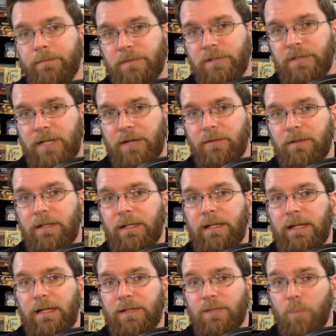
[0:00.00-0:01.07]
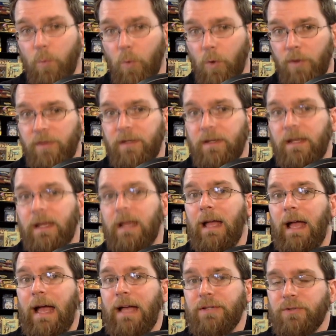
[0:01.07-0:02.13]
generally it's worth it
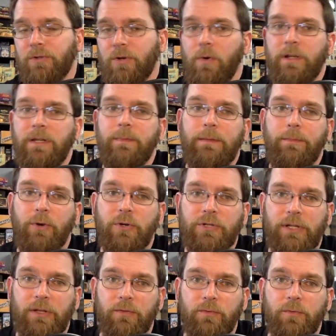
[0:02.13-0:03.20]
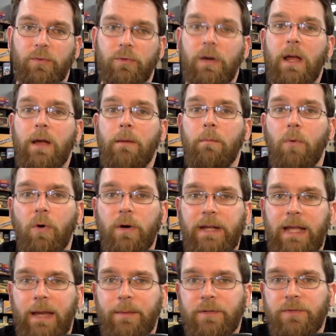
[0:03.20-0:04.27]
as you're going to be pushing through more
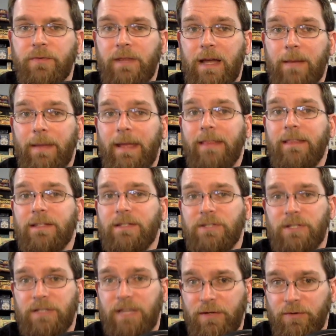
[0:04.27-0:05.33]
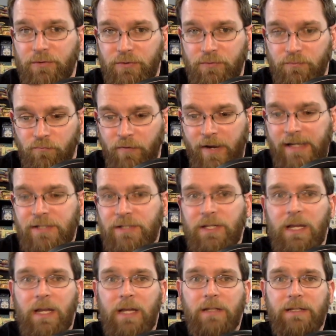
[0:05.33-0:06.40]
damage for them, and this is just a
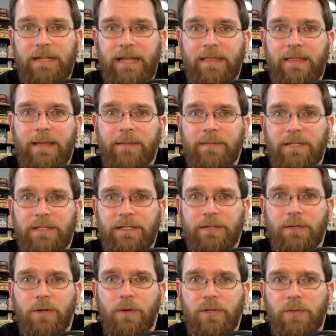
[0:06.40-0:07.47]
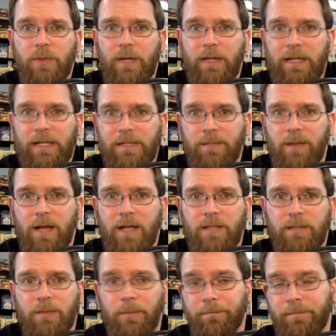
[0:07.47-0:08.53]
race to get them to 0 as quickly as
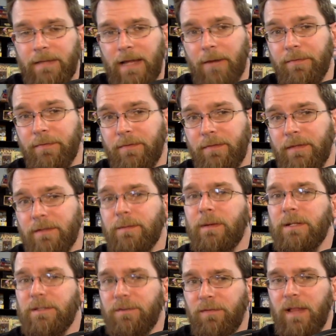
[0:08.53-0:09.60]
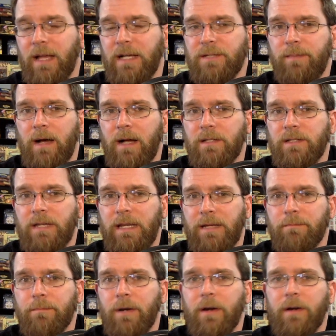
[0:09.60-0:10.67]
possible. Now, there's a bunch of flex spots
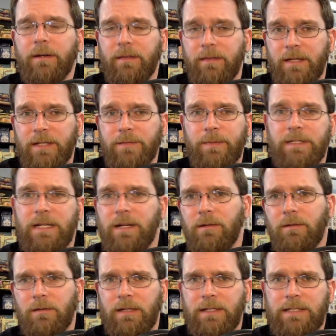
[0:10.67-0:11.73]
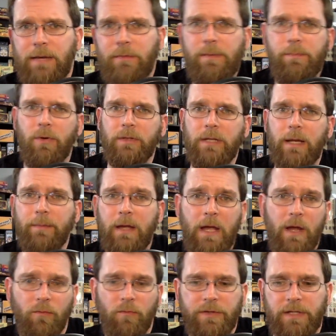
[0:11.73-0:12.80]
in Burn. This particular list that we pulled up
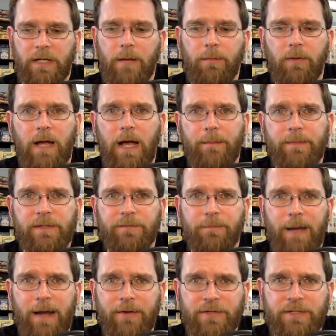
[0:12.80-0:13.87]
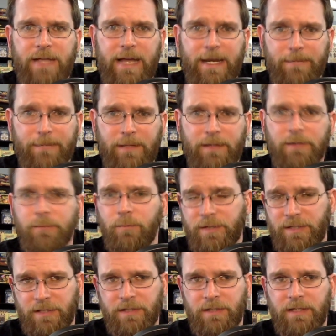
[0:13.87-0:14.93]
runs a couple copies of Pyrostatic Pillar,
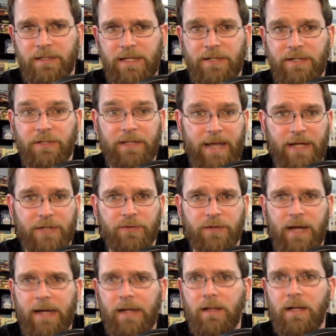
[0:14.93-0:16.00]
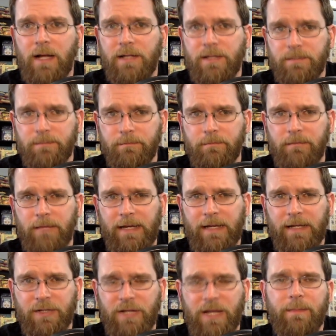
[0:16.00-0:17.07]
which is essentially extra Eidolons in
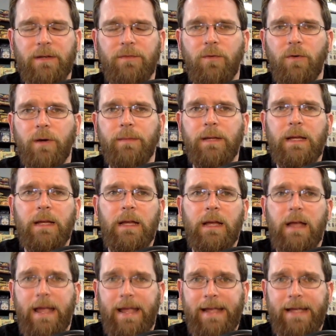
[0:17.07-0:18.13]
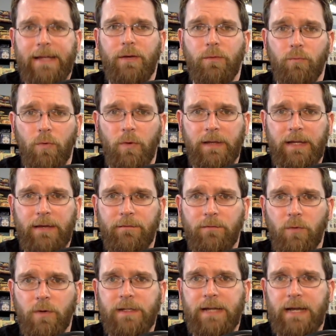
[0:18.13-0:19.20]
enchantment form, and Roiling
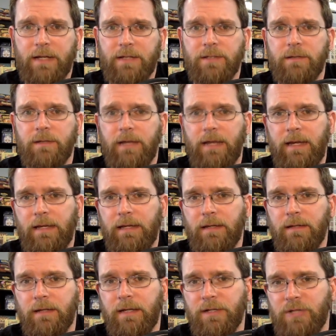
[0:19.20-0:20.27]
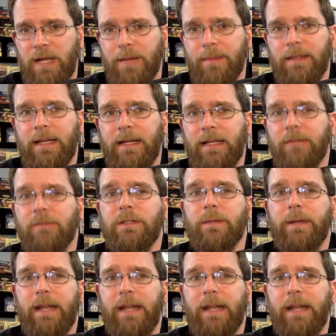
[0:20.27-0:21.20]
Vortex, a enchantment that gives some